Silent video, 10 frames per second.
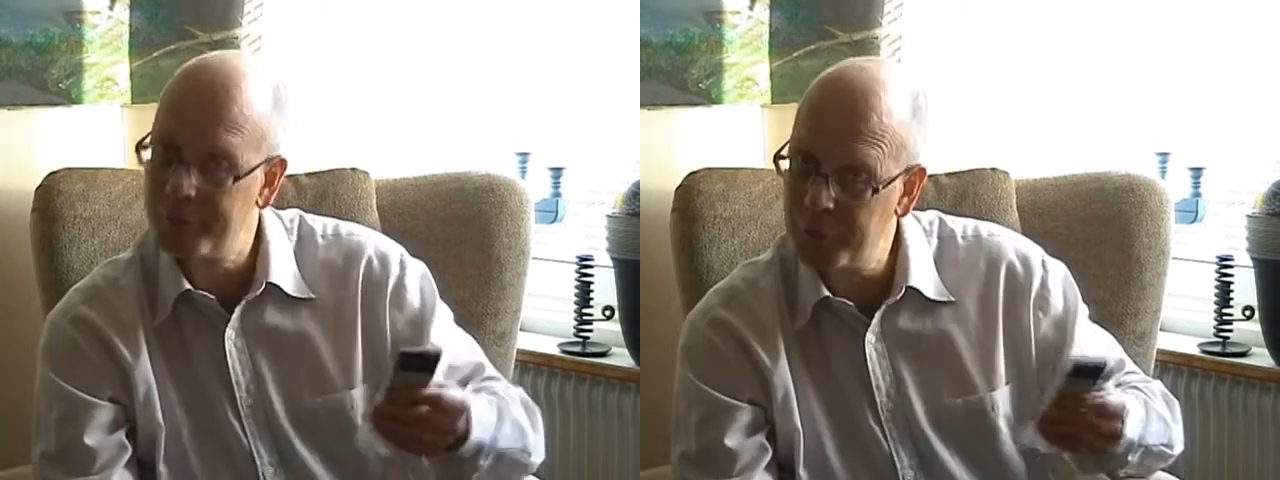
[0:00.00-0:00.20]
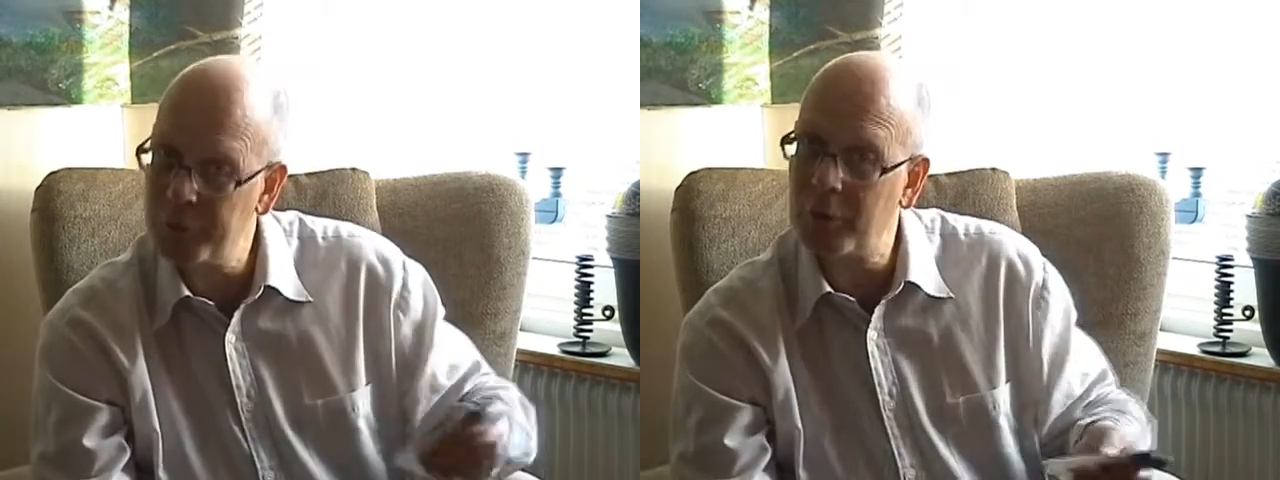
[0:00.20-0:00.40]

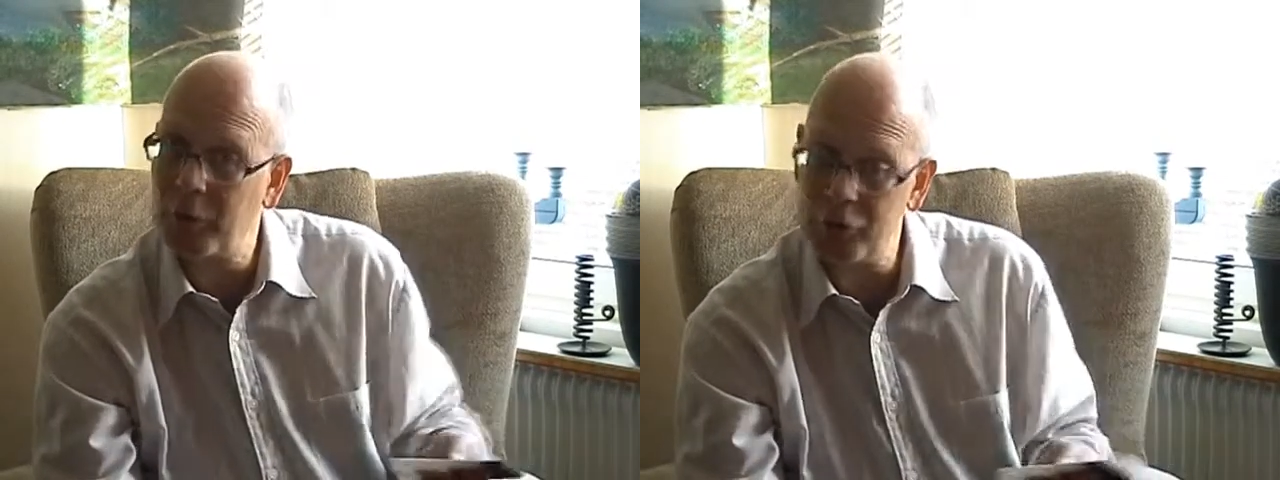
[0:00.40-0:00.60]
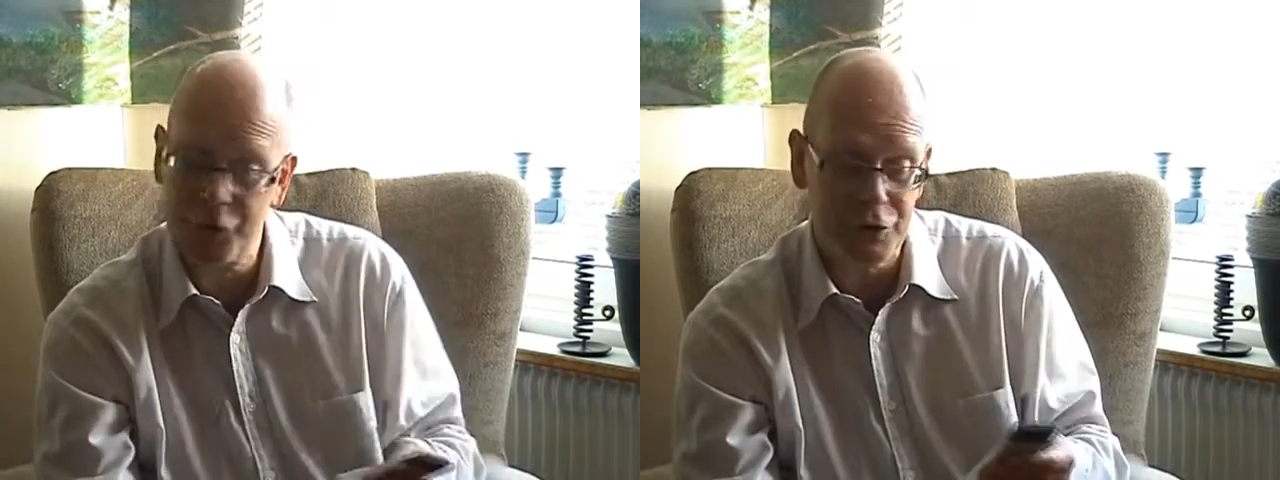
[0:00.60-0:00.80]
good on
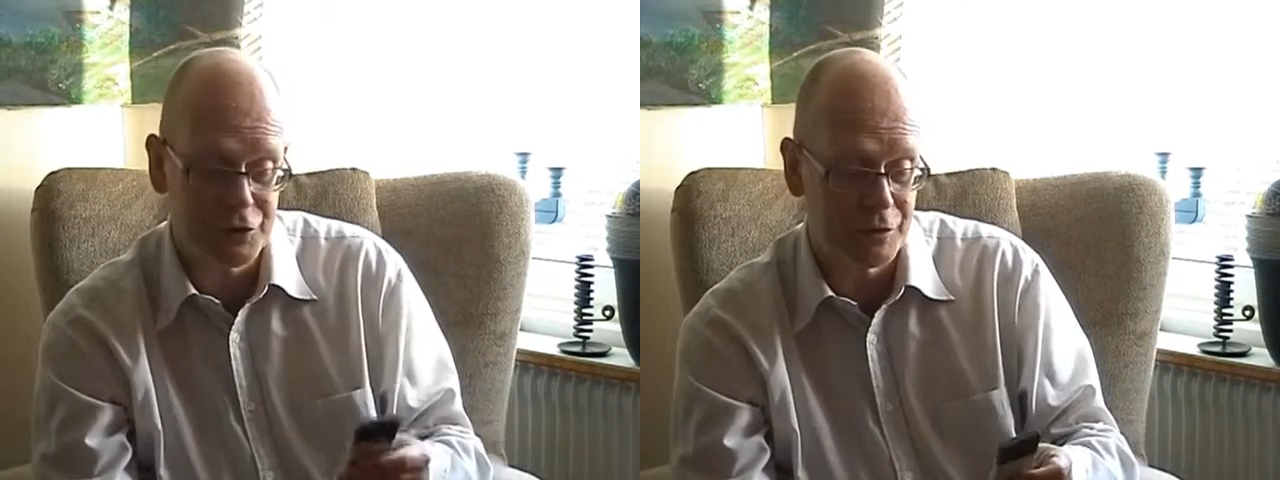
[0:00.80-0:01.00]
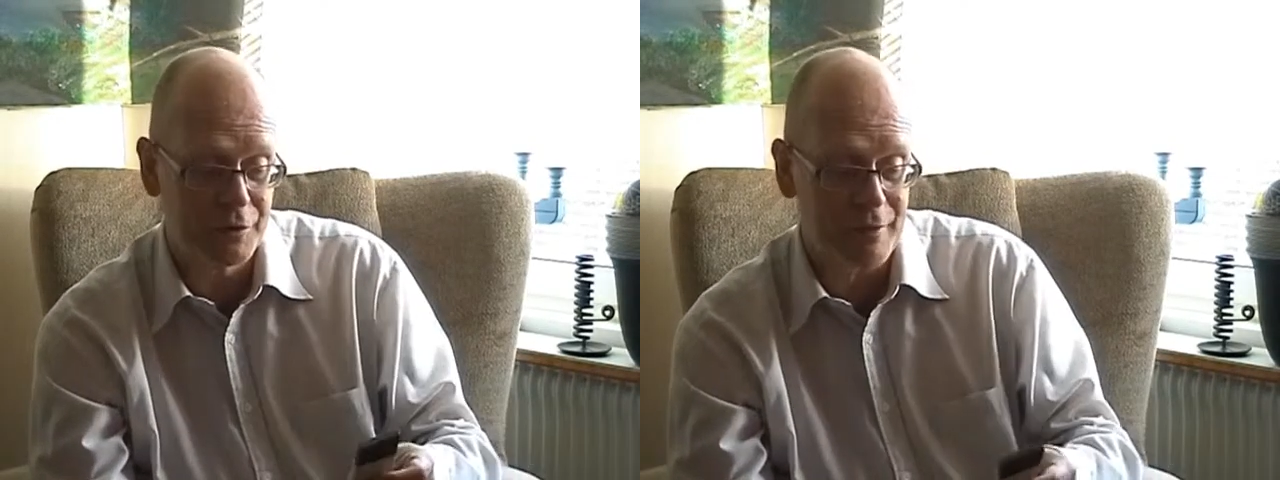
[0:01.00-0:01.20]

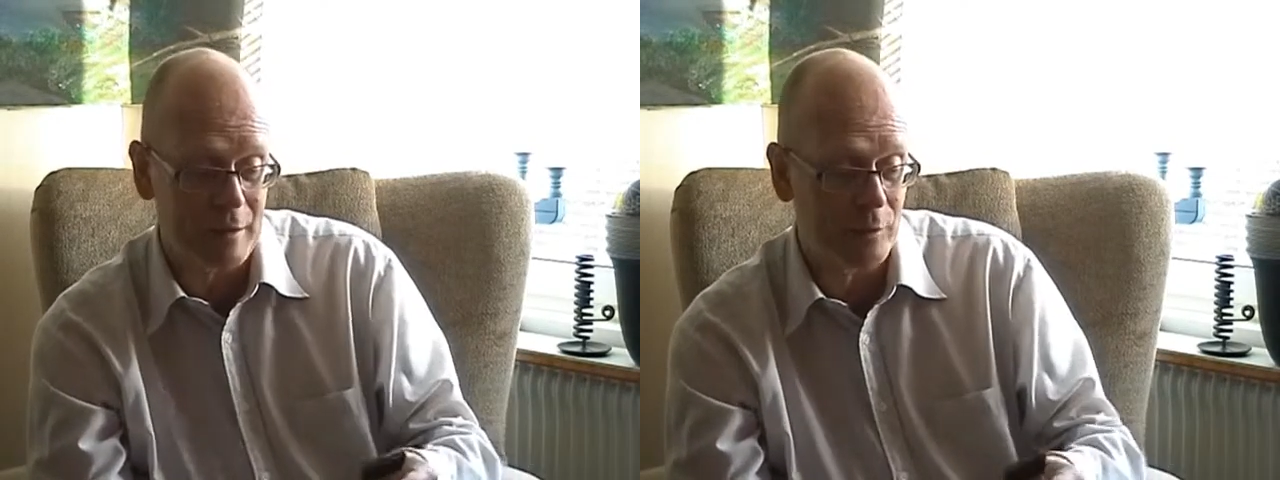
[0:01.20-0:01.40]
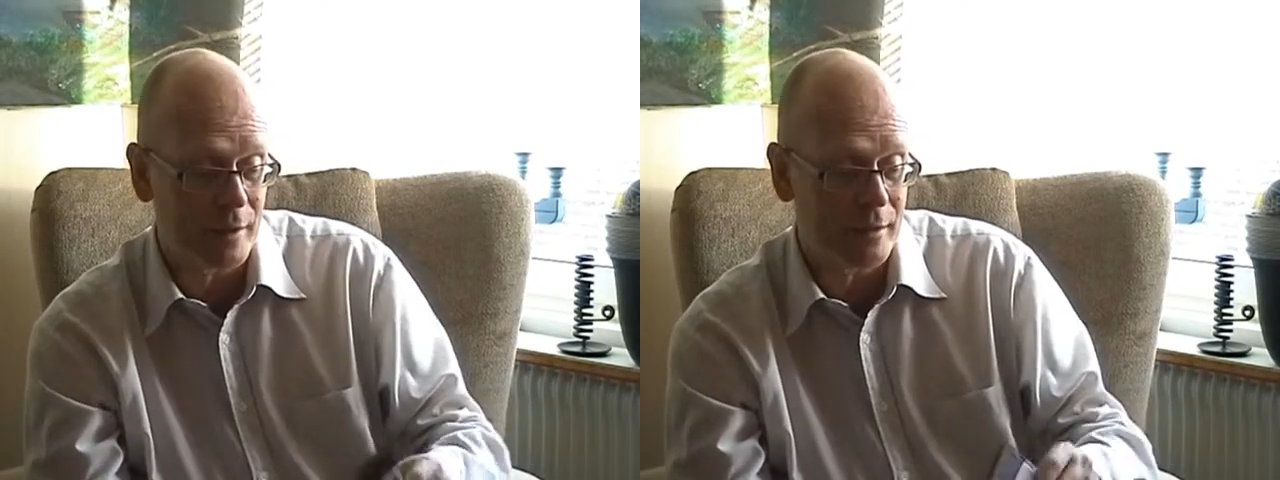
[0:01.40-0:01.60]
conscious in
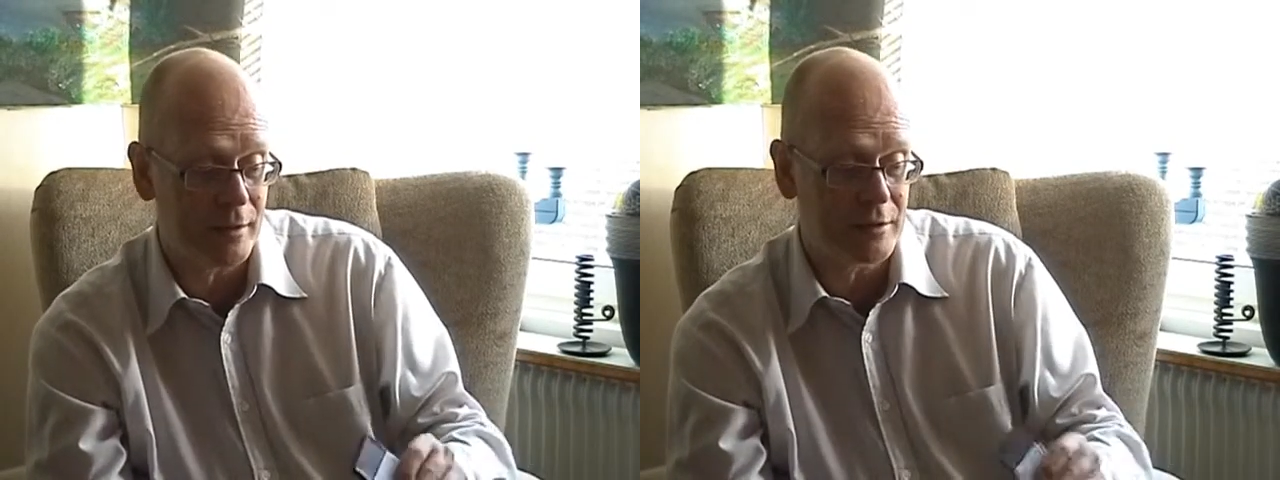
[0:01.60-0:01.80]
that way,